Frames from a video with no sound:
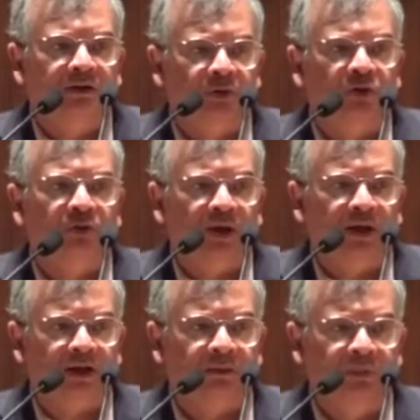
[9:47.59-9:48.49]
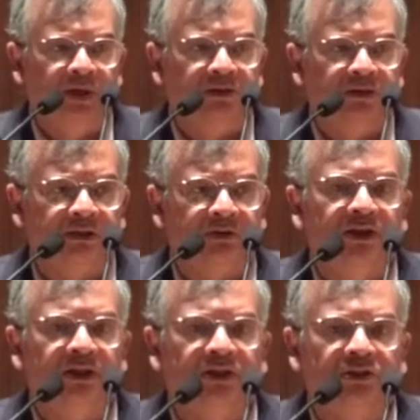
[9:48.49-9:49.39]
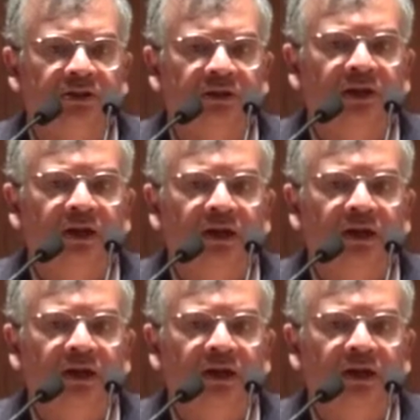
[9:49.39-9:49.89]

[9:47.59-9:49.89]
North American-based accreditation